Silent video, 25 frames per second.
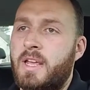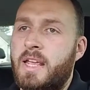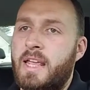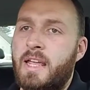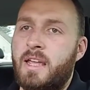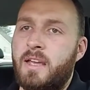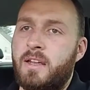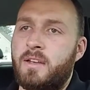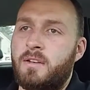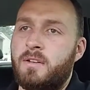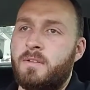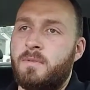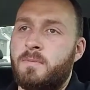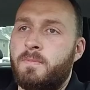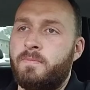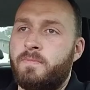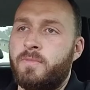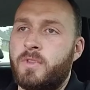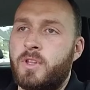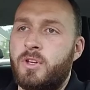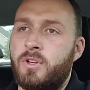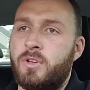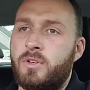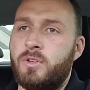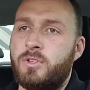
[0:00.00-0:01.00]

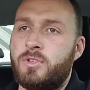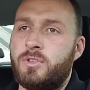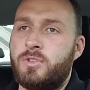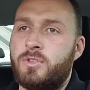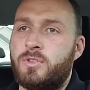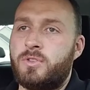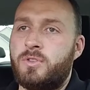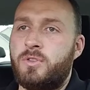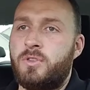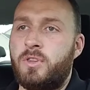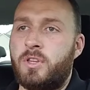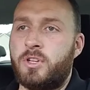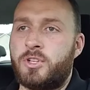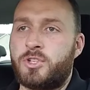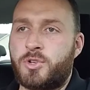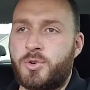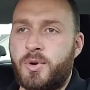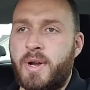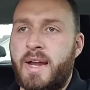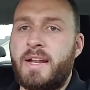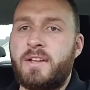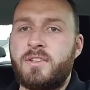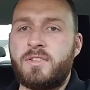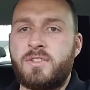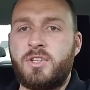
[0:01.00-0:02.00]
In the
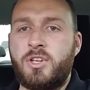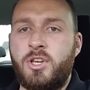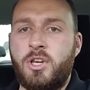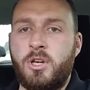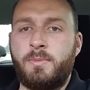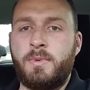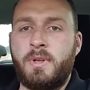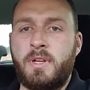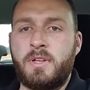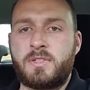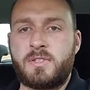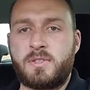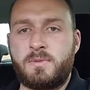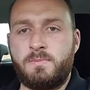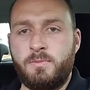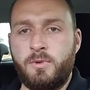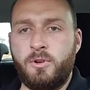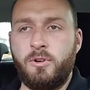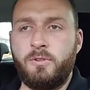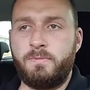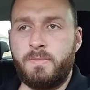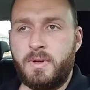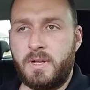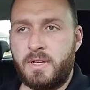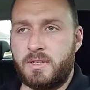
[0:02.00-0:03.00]
transhumanist
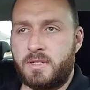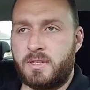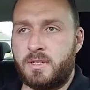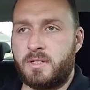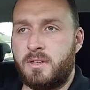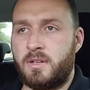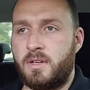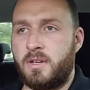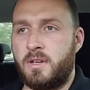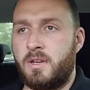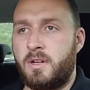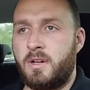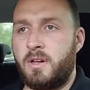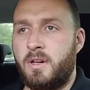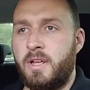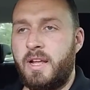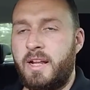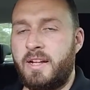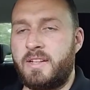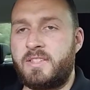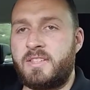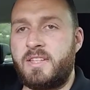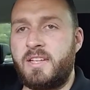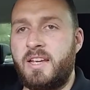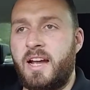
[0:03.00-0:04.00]
movement,
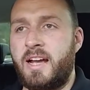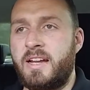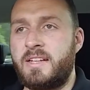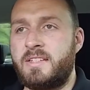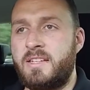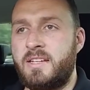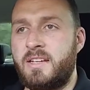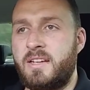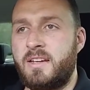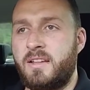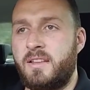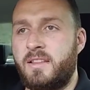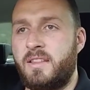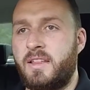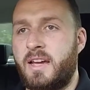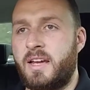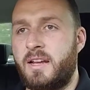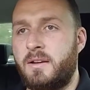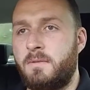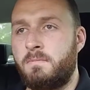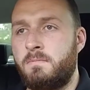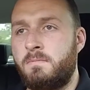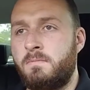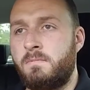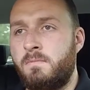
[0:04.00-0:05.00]
it's the idea
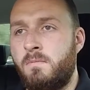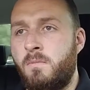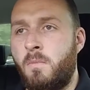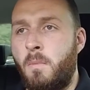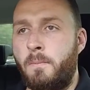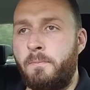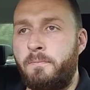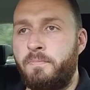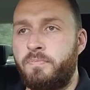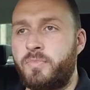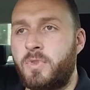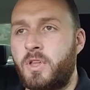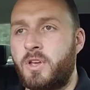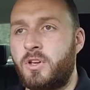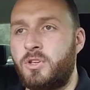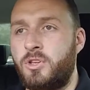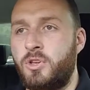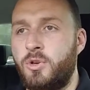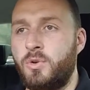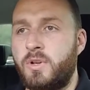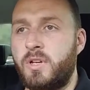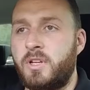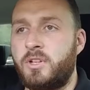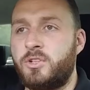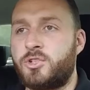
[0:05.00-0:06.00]
that
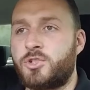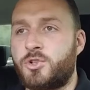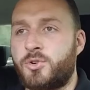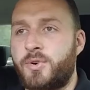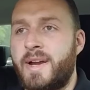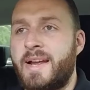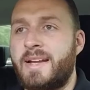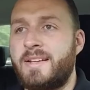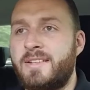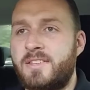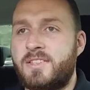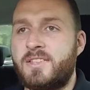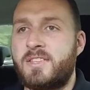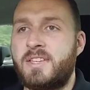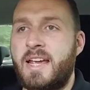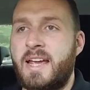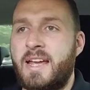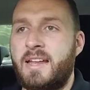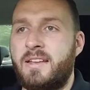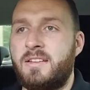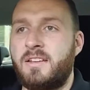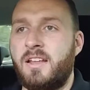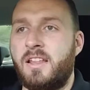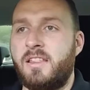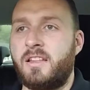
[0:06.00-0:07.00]
you can
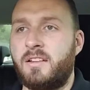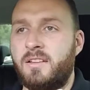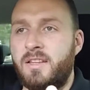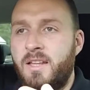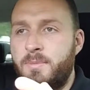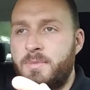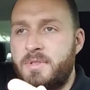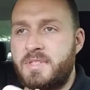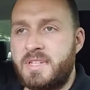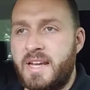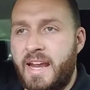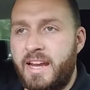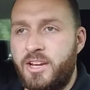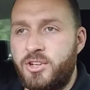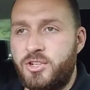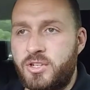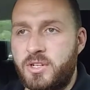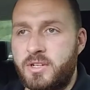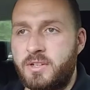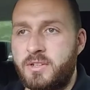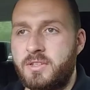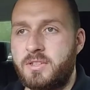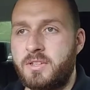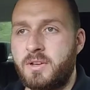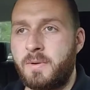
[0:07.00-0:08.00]
transcend the
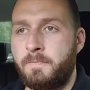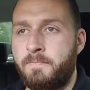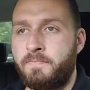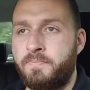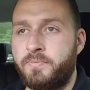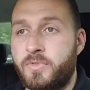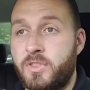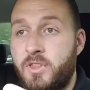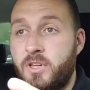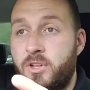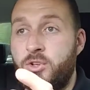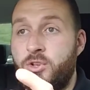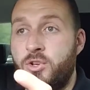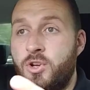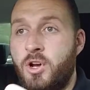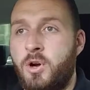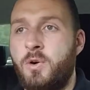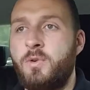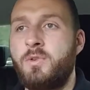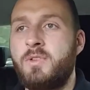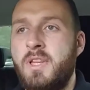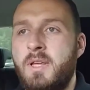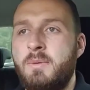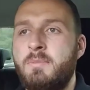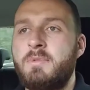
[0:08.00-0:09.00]
limitations, the
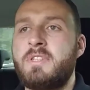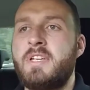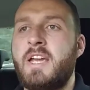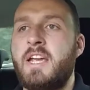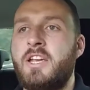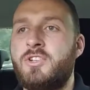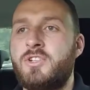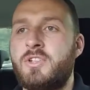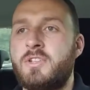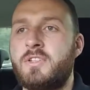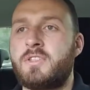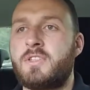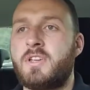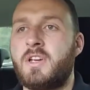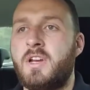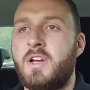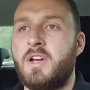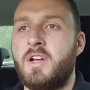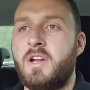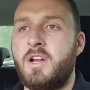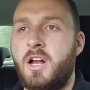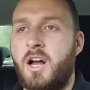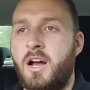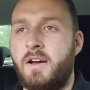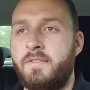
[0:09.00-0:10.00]
known limitations
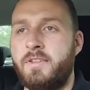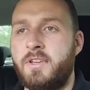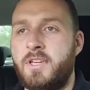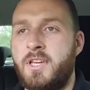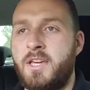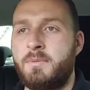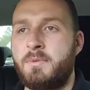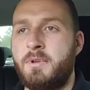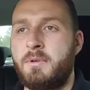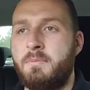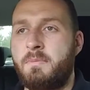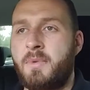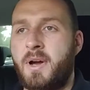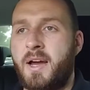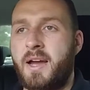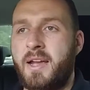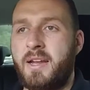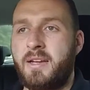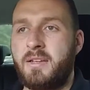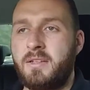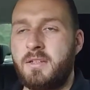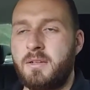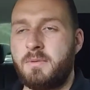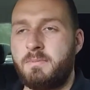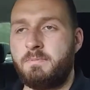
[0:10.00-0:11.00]
of the human
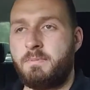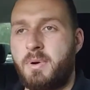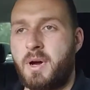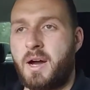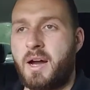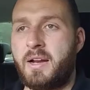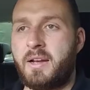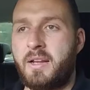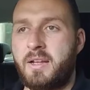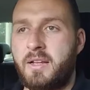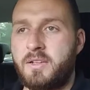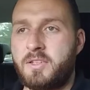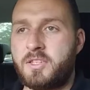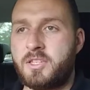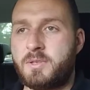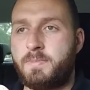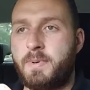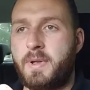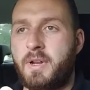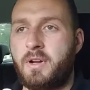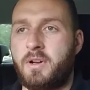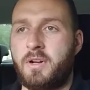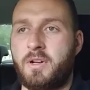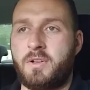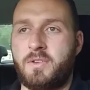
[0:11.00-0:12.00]
mind, body,
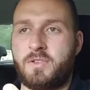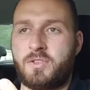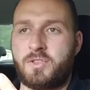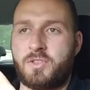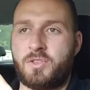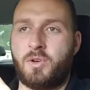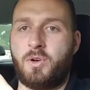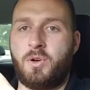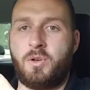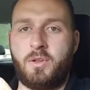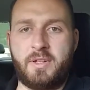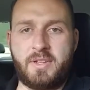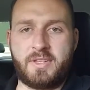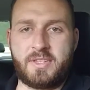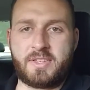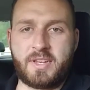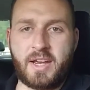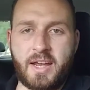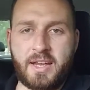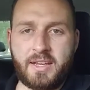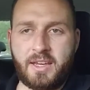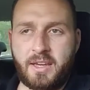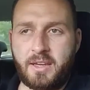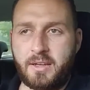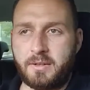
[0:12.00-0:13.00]
spirit, soul, and
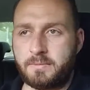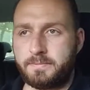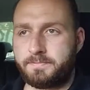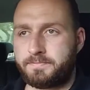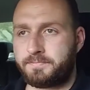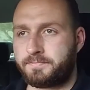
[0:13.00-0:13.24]
psyche.